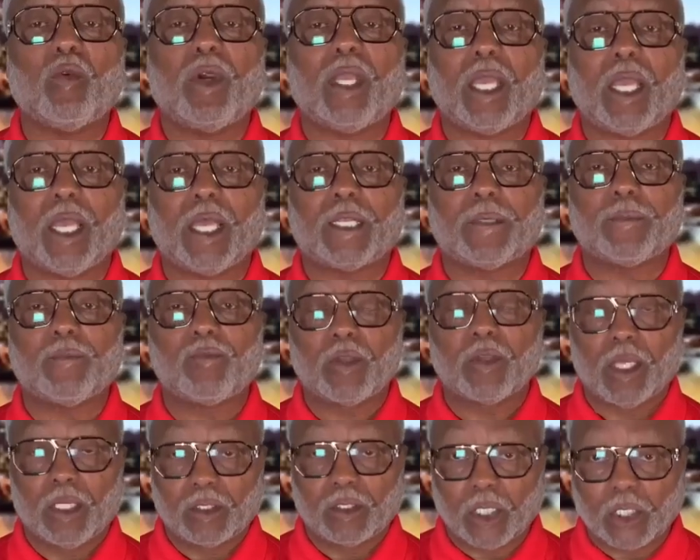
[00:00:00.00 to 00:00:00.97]
wind
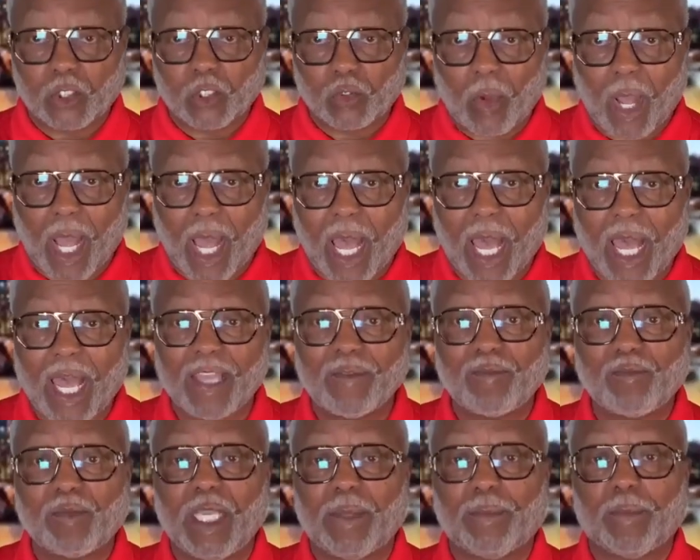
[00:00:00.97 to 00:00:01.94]
to
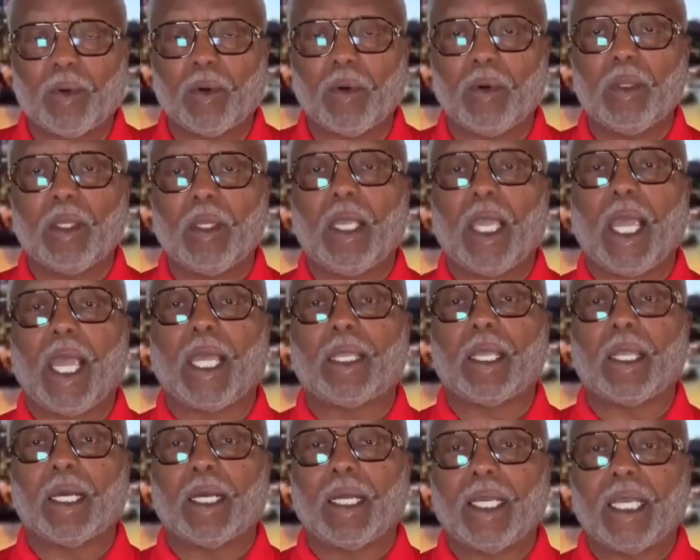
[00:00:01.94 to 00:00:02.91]
drive people
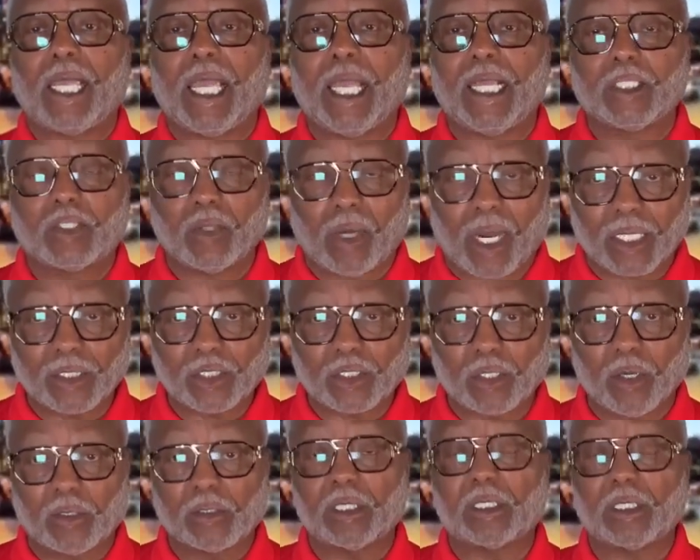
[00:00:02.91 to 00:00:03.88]
and uh, into our
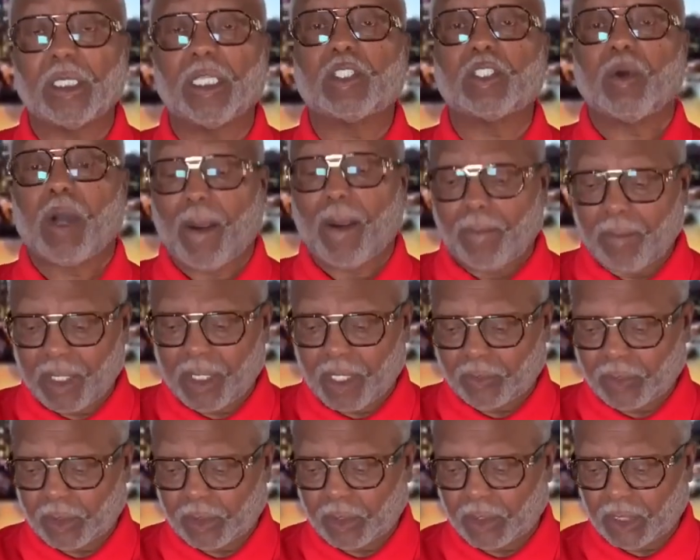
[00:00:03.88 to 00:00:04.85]
churches, into our
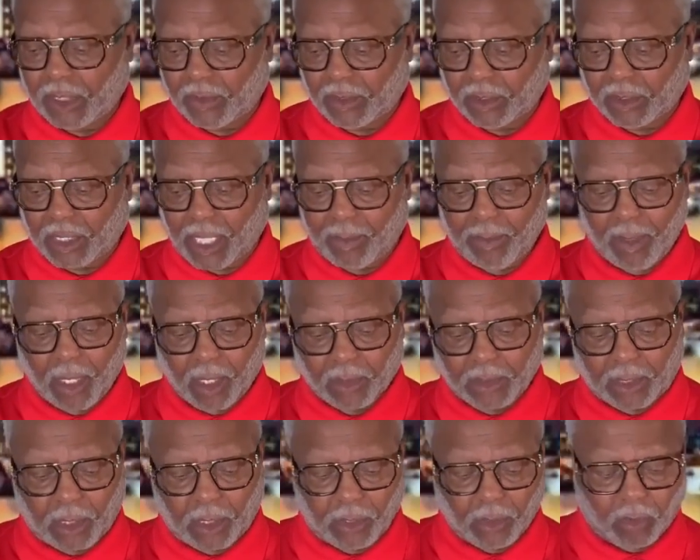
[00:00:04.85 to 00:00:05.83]
ministries in Jesus' name.
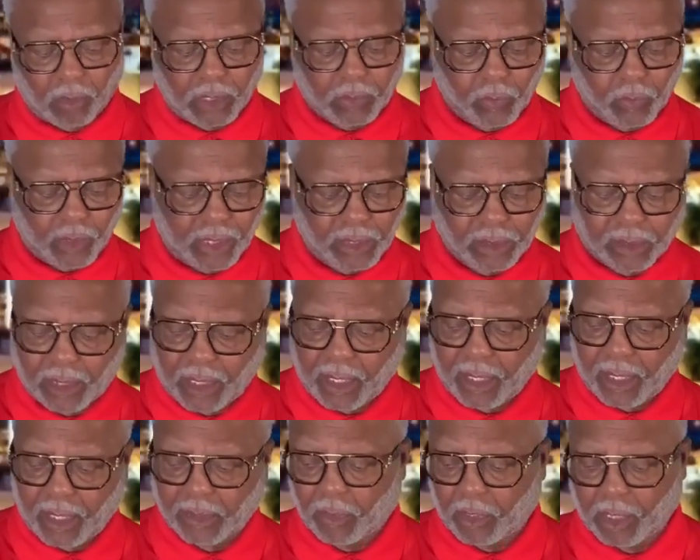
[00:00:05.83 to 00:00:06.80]
See, notice what he
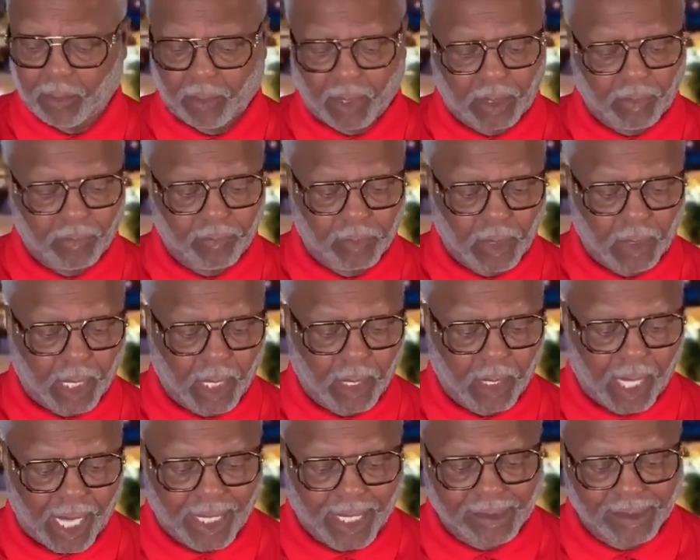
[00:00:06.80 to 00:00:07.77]
says here in the book of uh,
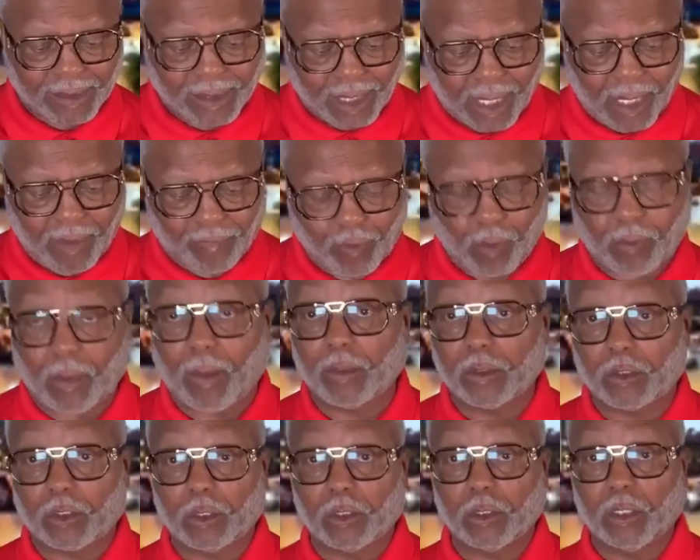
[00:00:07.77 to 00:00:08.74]
Isaiah. From him.
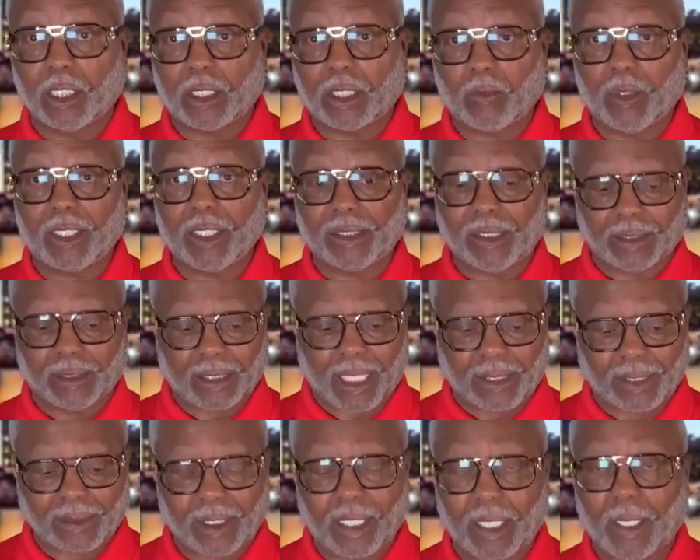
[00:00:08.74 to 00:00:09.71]
look what he says in
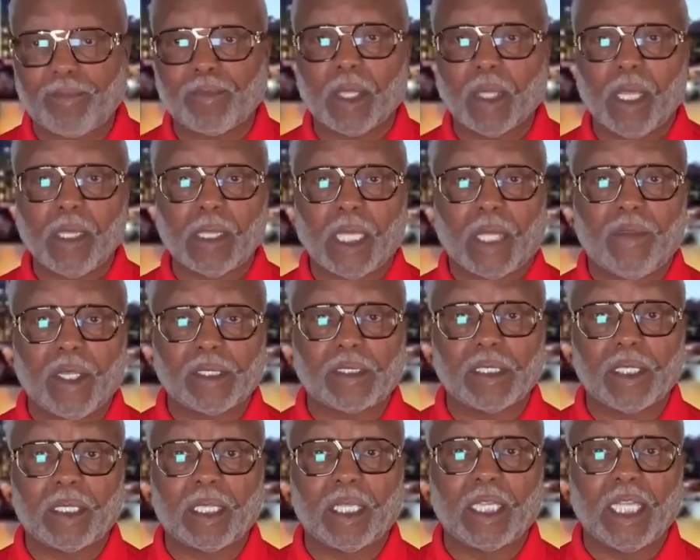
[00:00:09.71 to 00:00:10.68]
Isaiah. And this
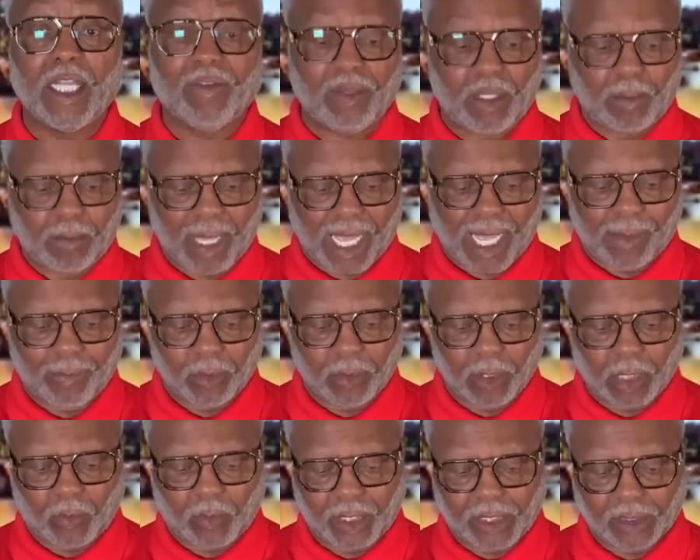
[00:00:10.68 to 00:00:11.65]
is in the Living Bible.
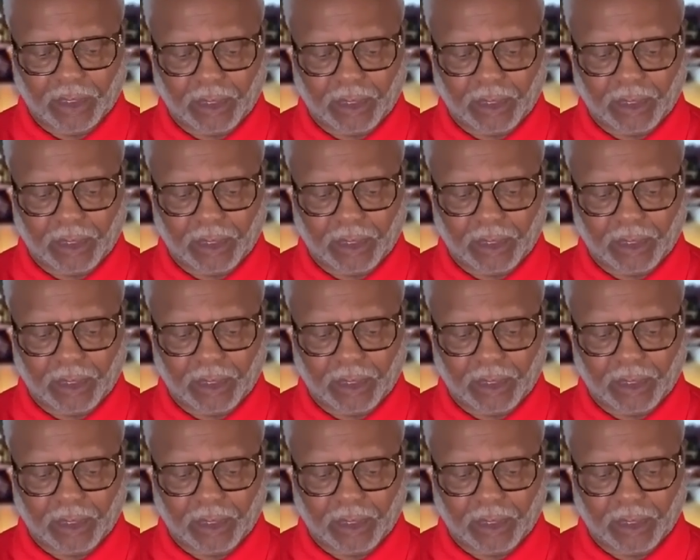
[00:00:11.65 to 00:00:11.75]
Look what he